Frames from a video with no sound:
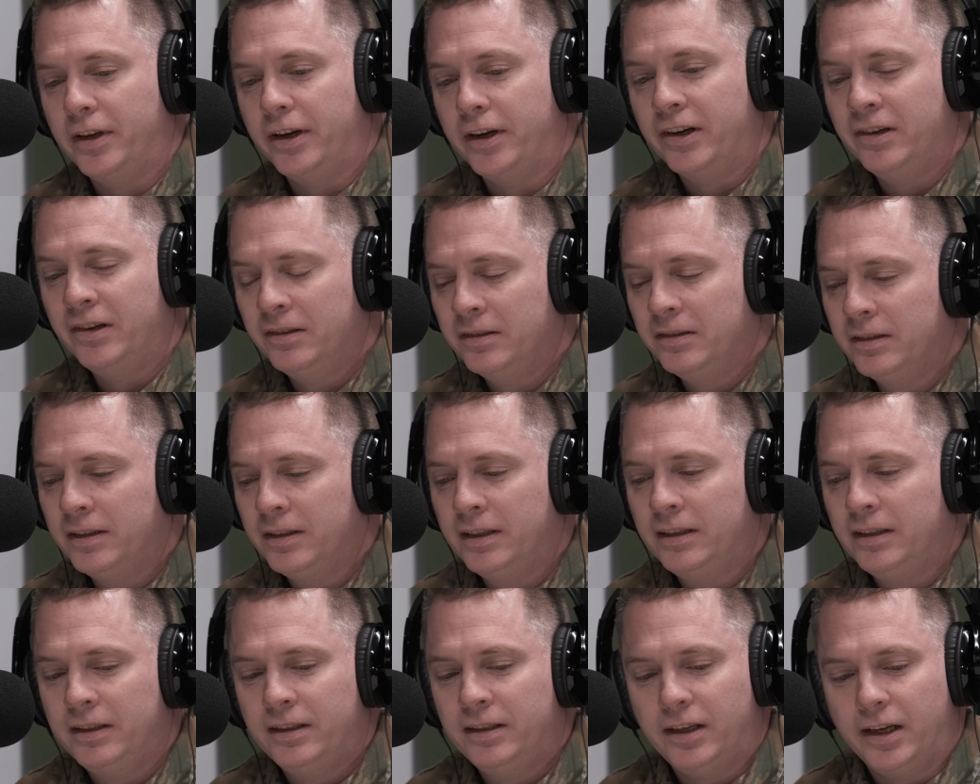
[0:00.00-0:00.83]
there,
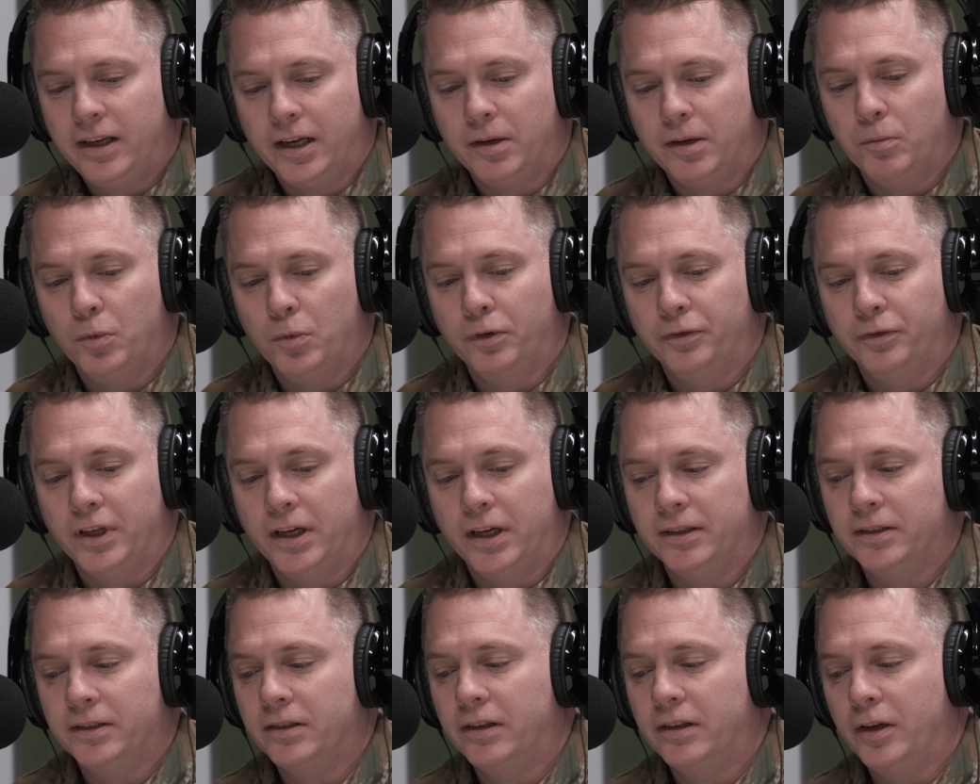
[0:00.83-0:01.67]
and moved
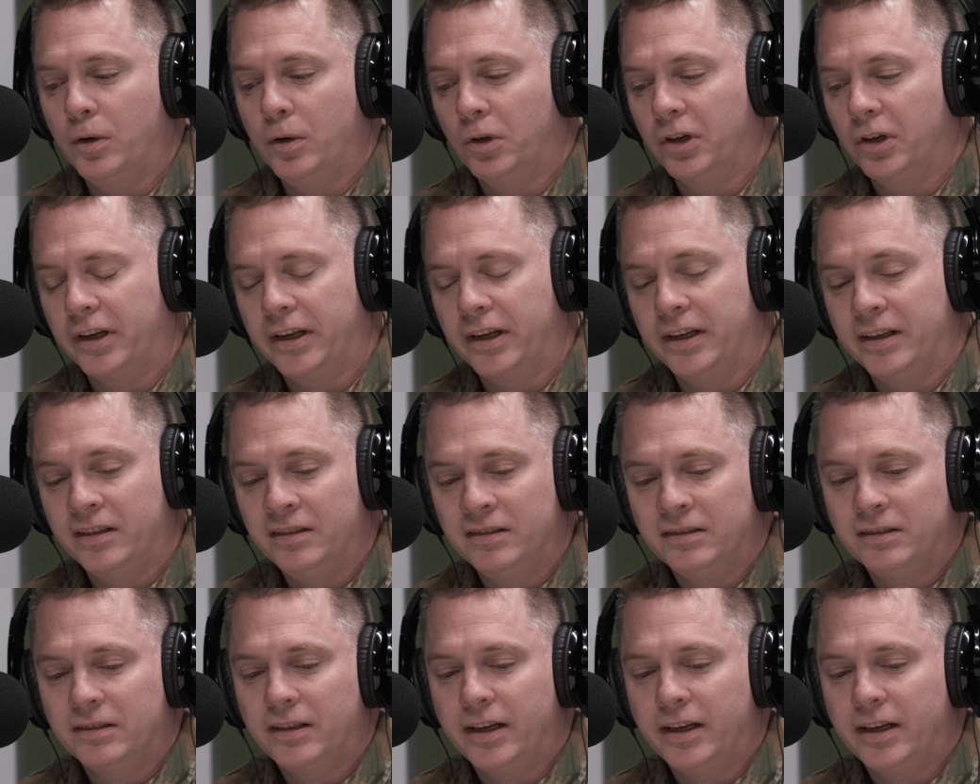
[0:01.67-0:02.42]
on to the Oregon